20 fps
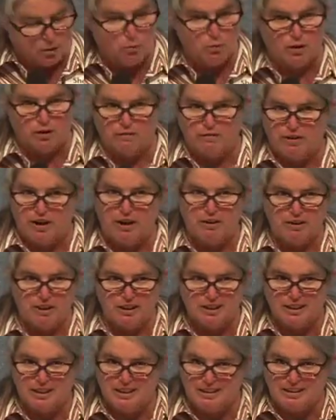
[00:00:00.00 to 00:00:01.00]
we're a very
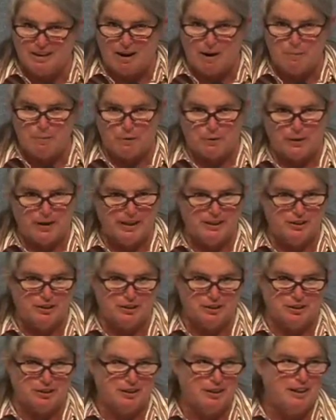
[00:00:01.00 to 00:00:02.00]
lean
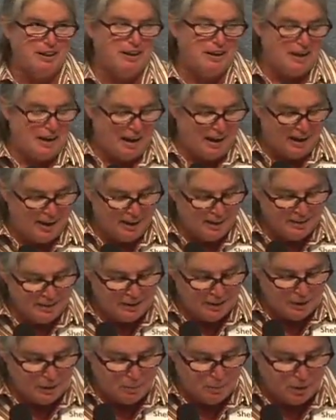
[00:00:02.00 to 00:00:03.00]
operation,
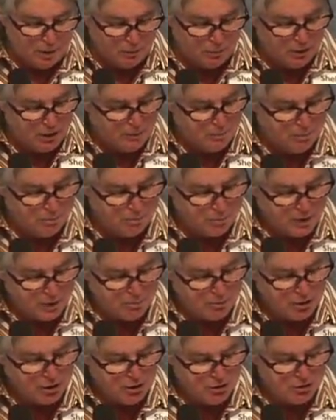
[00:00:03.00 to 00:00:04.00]
and but we
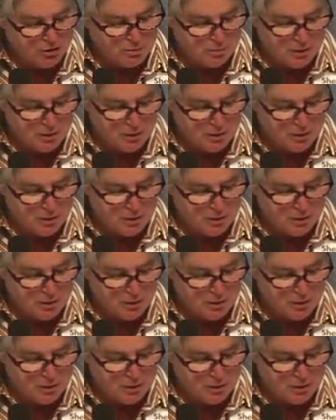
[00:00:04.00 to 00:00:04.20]
produce.